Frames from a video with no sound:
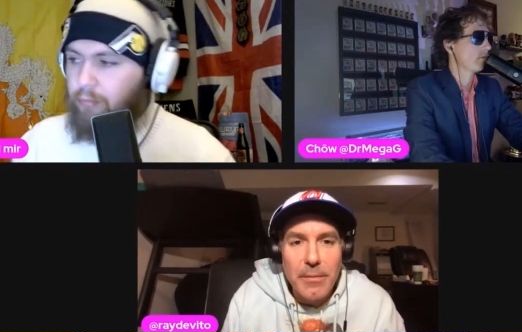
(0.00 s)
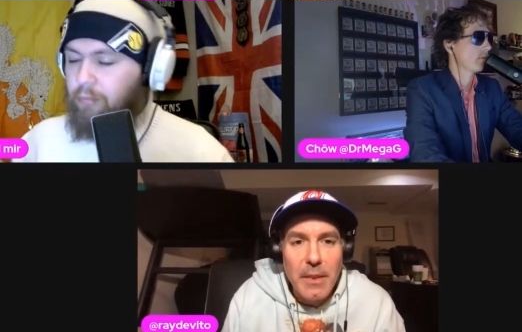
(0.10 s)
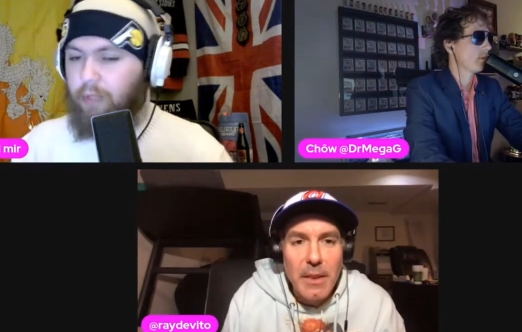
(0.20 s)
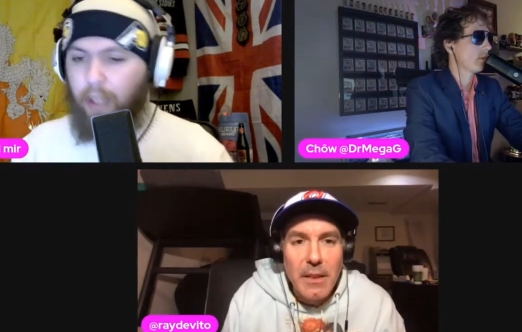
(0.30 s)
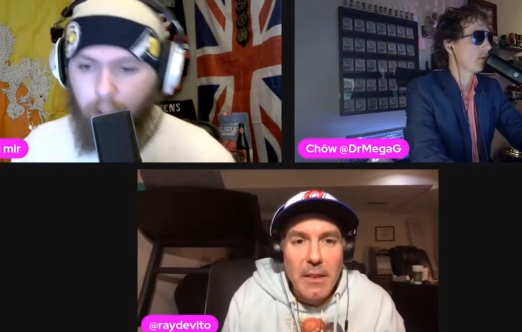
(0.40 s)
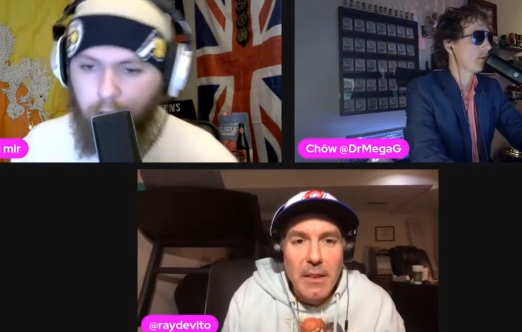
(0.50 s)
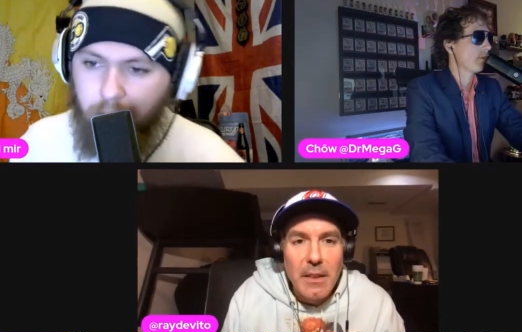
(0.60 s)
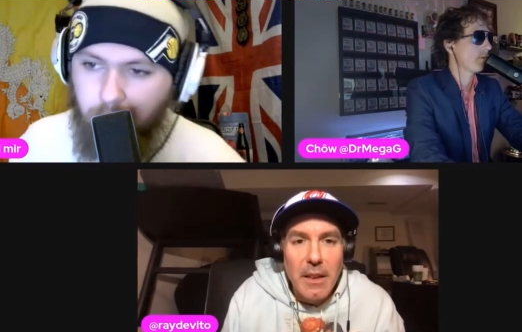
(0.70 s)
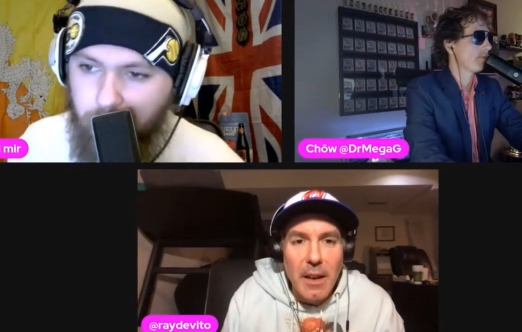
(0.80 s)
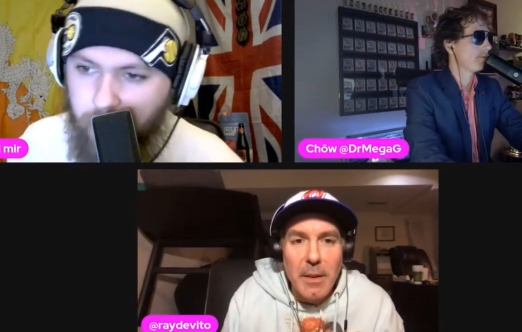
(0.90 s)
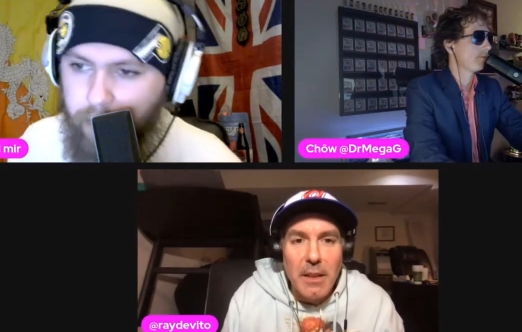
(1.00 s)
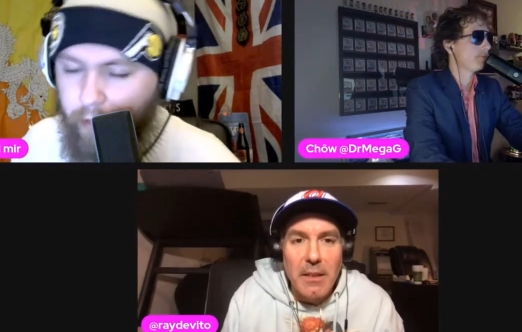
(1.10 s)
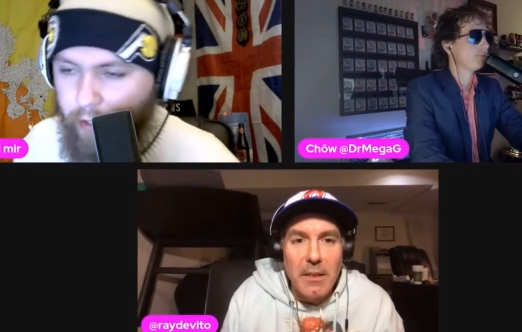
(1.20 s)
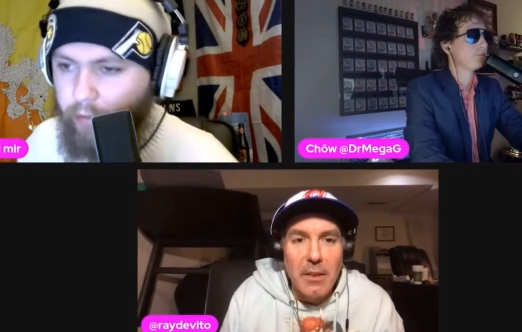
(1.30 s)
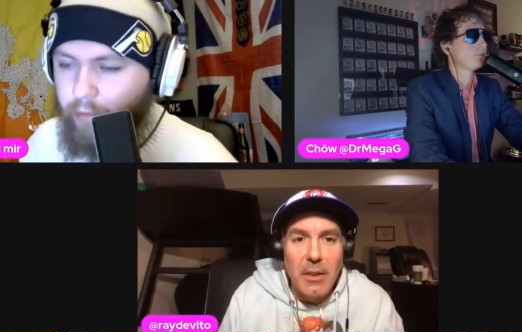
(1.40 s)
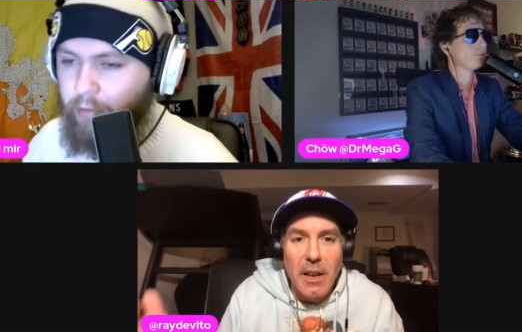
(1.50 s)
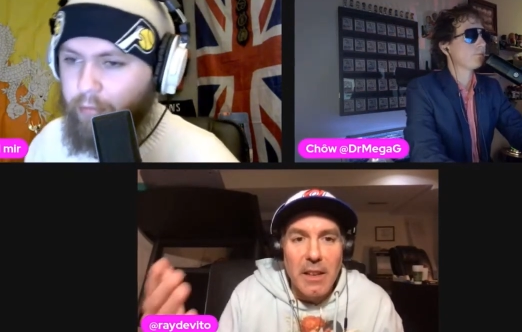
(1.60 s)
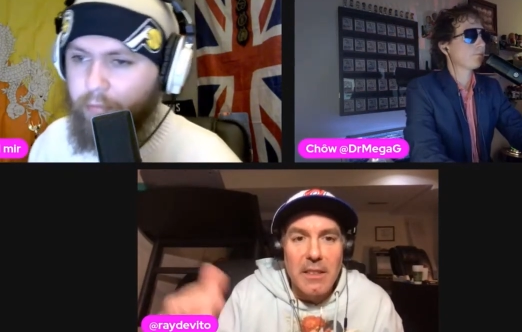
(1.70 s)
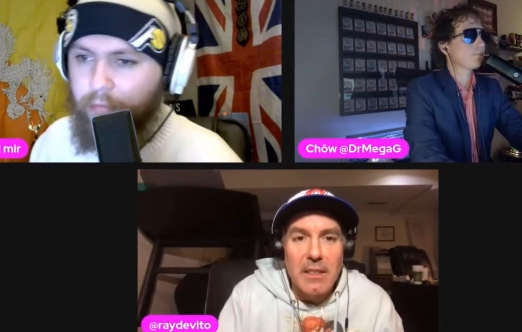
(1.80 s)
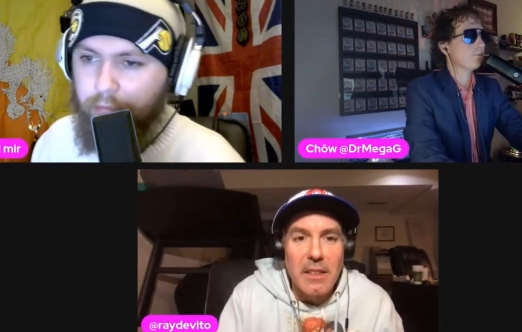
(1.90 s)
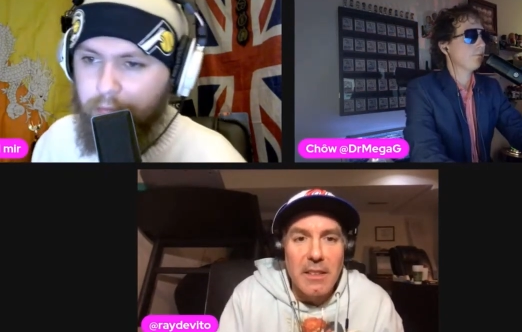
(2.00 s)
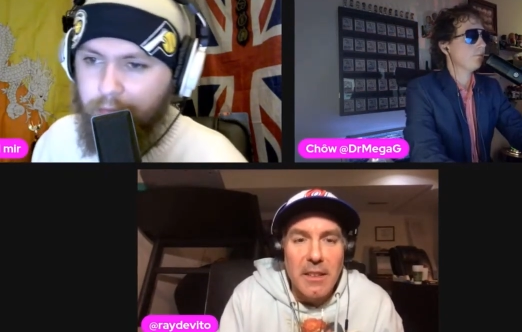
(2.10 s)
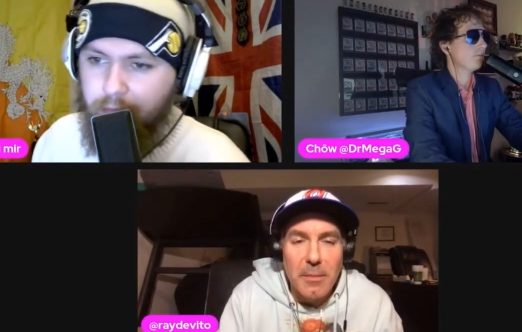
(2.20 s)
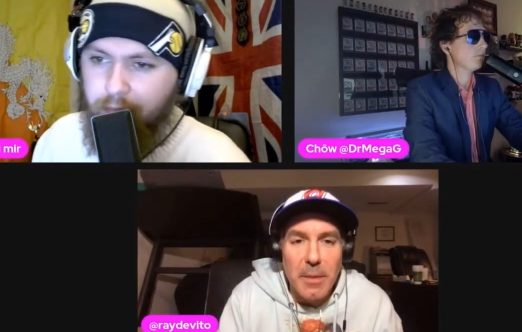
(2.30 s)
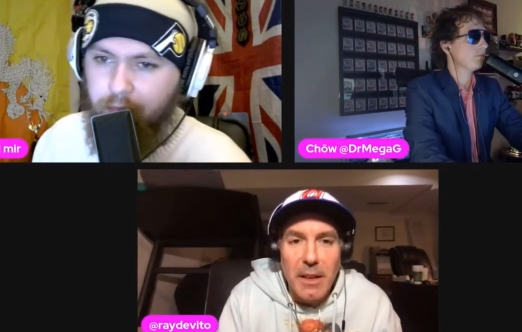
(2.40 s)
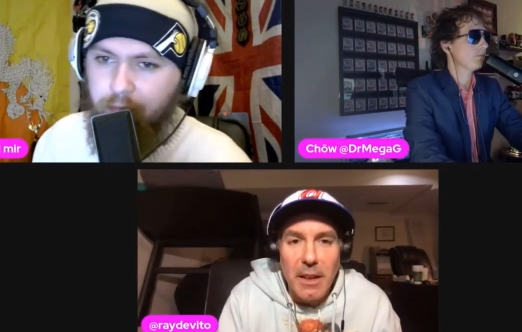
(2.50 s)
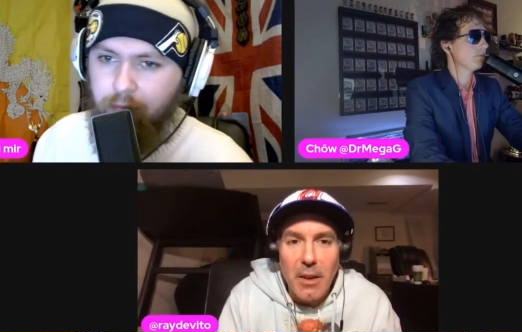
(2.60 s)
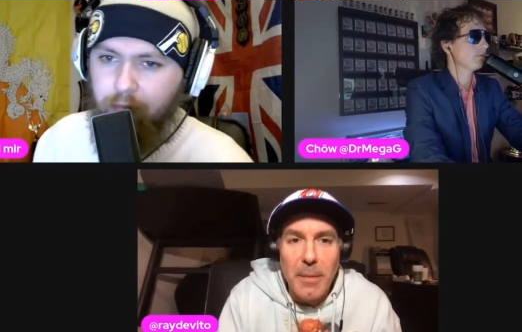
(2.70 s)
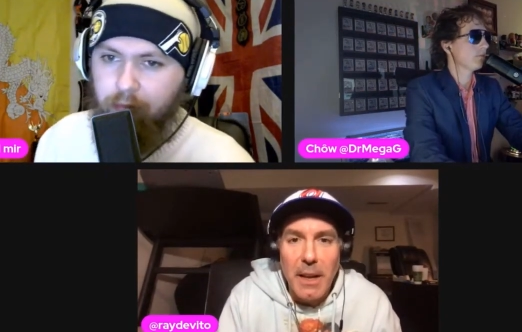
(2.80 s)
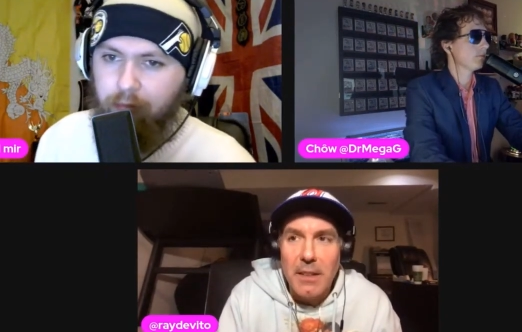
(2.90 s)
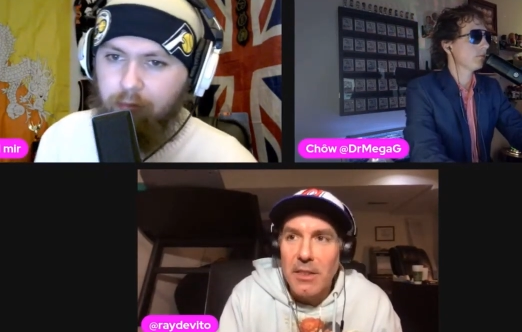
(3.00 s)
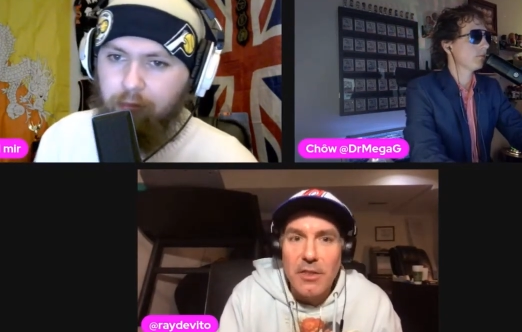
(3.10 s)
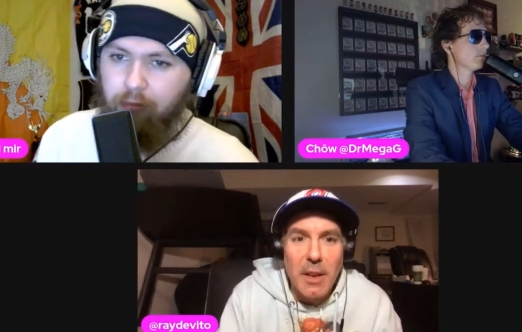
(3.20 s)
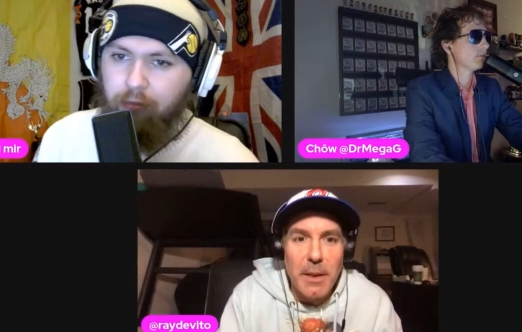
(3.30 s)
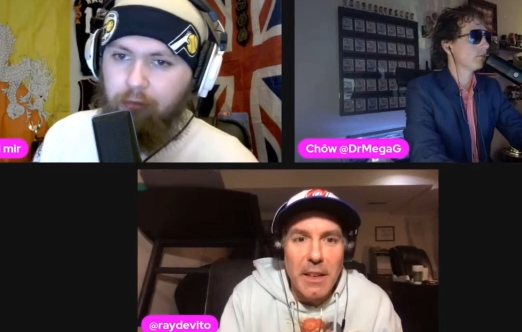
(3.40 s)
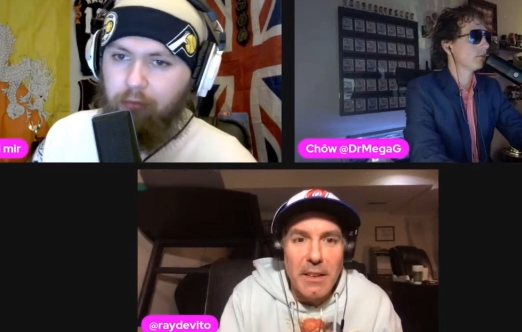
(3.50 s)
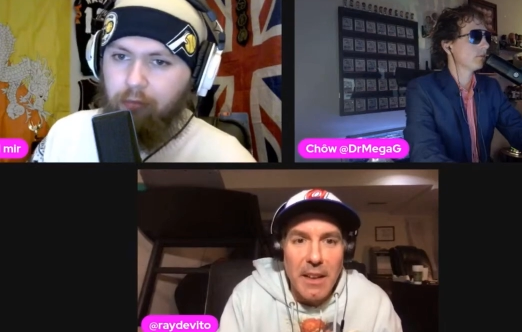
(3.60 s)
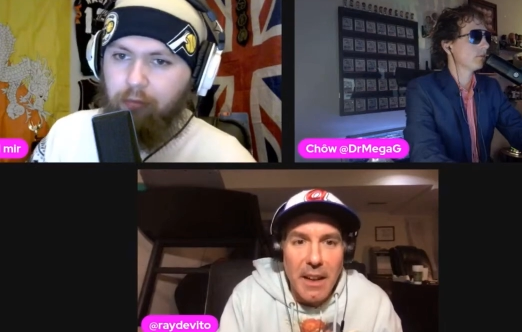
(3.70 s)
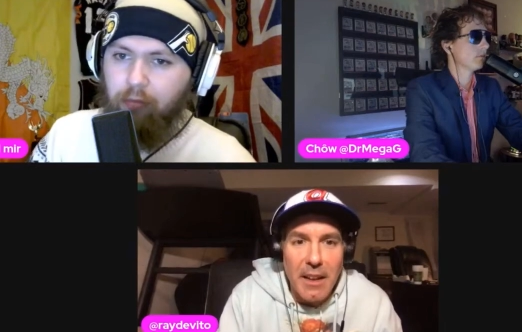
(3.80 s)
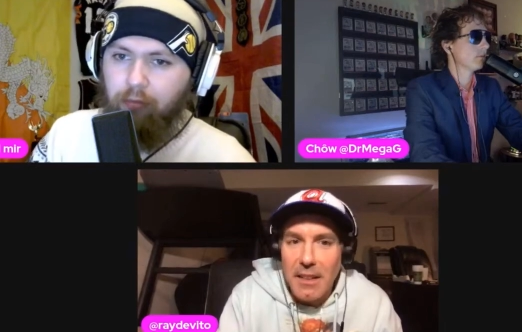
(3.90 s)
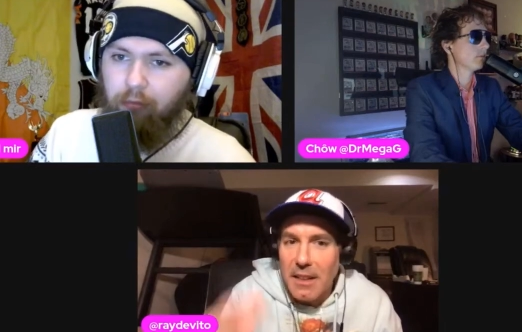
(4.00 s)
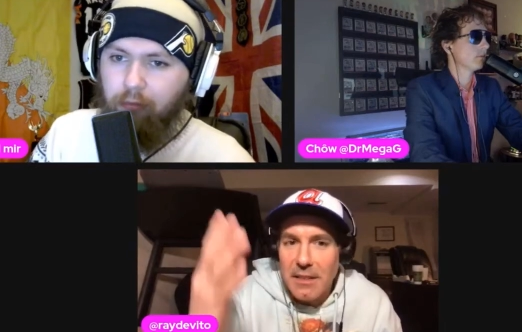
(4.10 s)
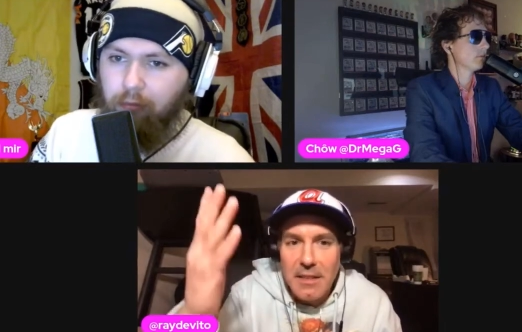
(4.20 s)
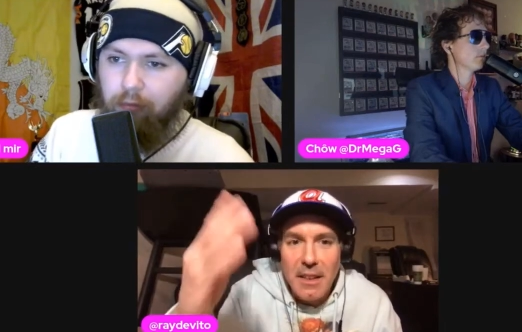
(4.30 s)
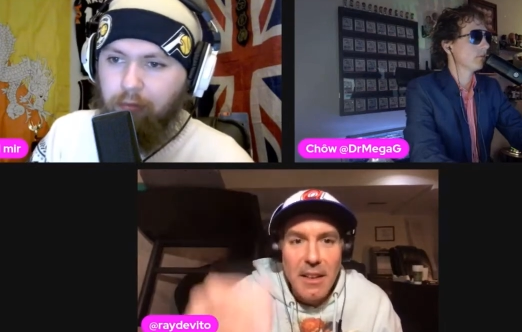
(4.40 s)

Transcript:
Speaker 1: Uh, okay. I mean, fine. you guys could sit there and be like, "Oh man, it's a shame he didn't die." That's.